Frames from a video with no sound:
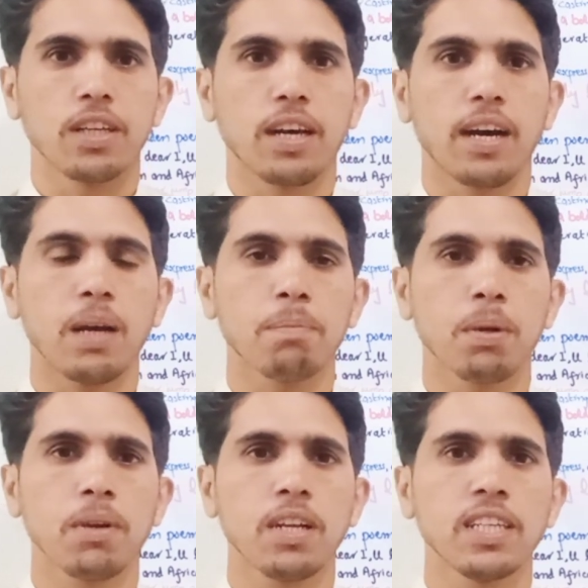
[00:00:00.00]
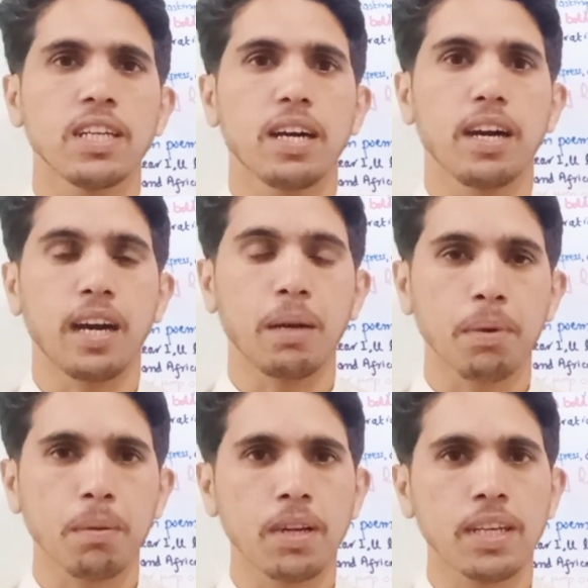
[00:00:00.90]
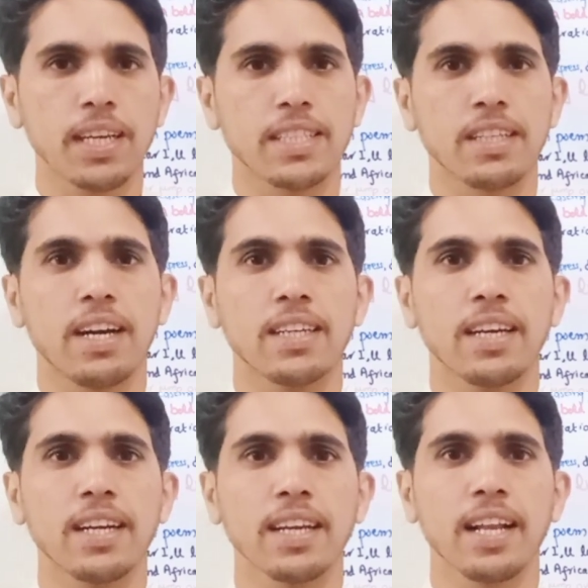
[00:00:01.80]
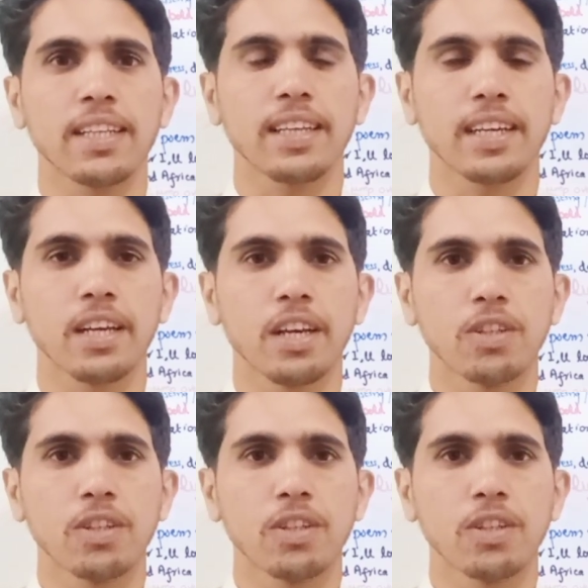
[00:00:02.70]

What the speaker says: Hyperbole is not a real thing,